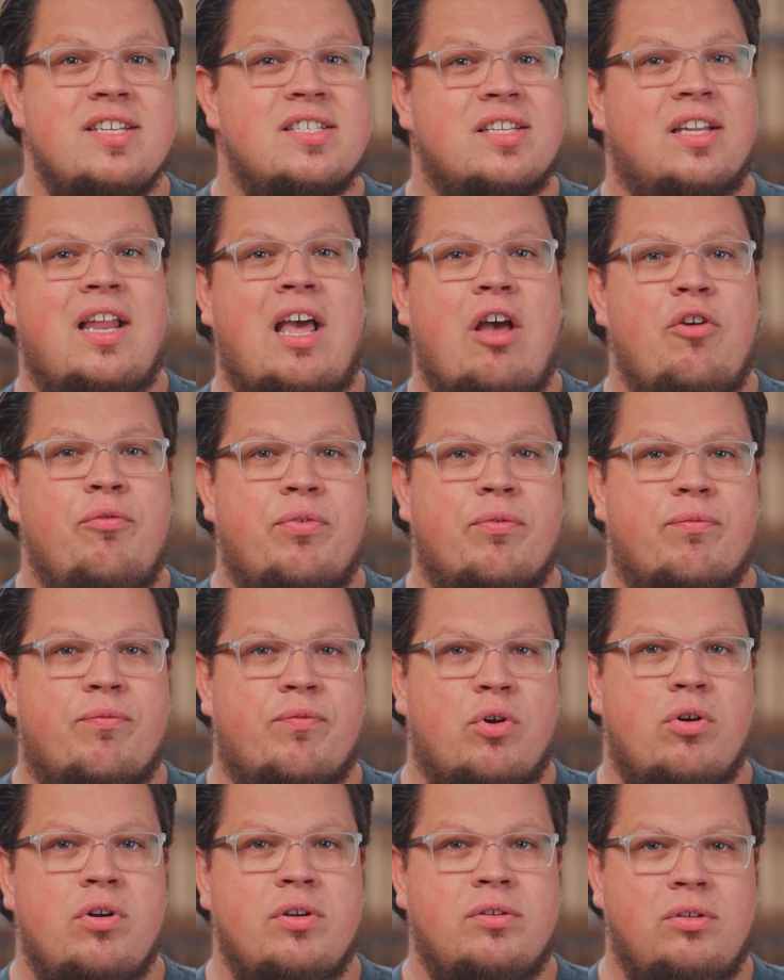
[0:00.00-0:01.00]
is allow for
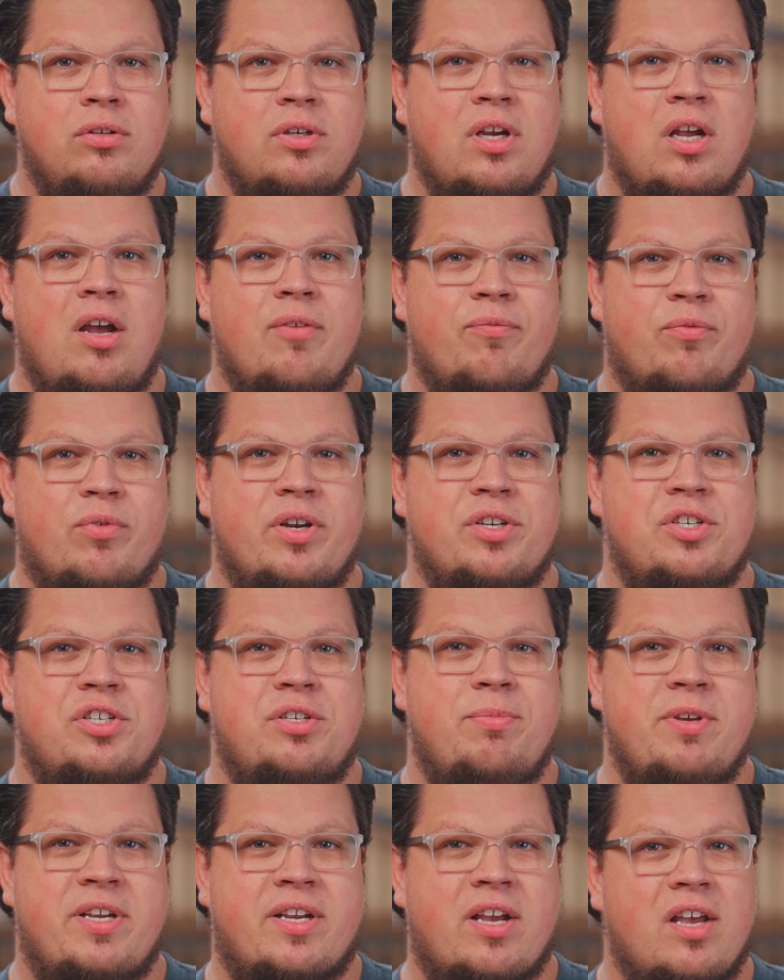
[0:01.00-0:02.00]
vertical coverage
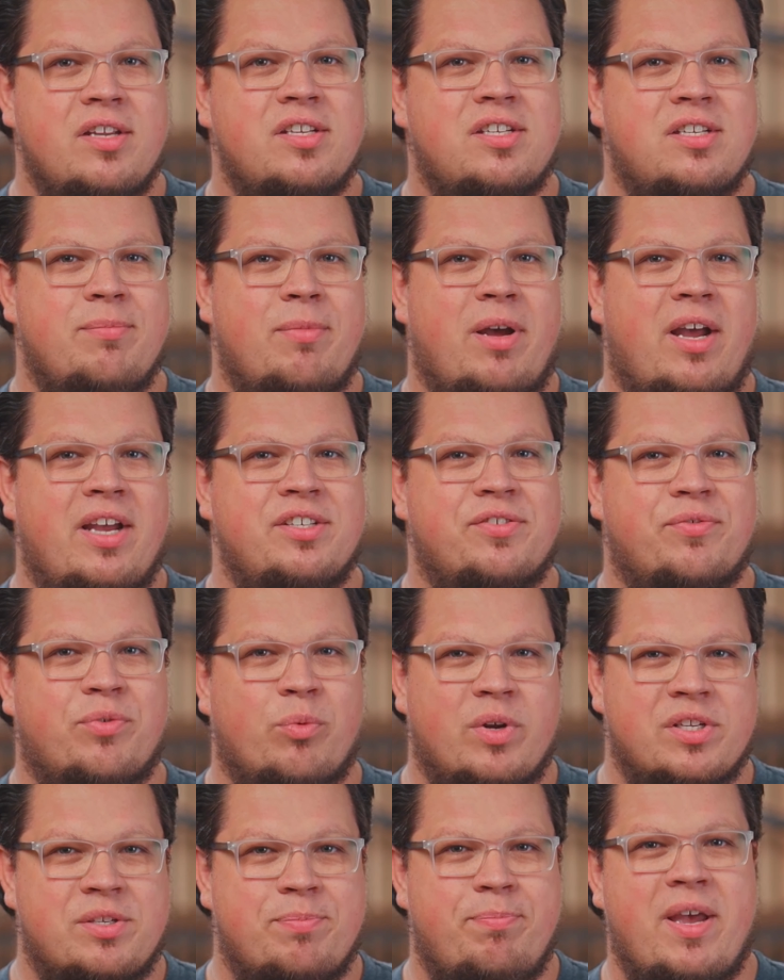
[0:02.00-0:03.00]
to be customized for
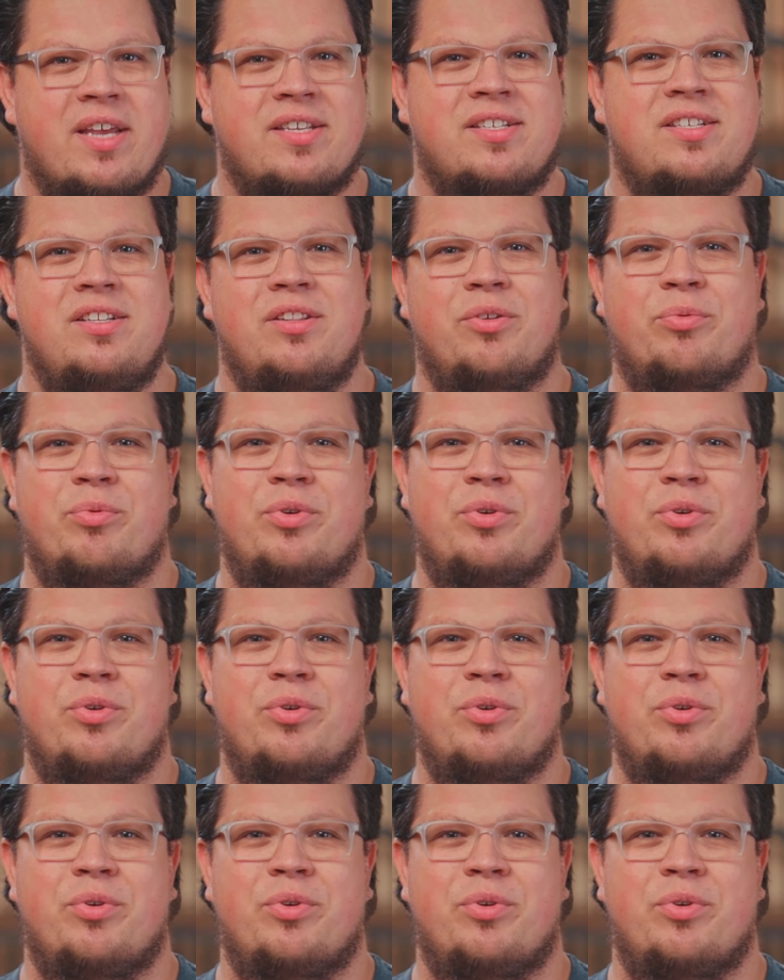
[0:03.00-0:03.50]
what's best in the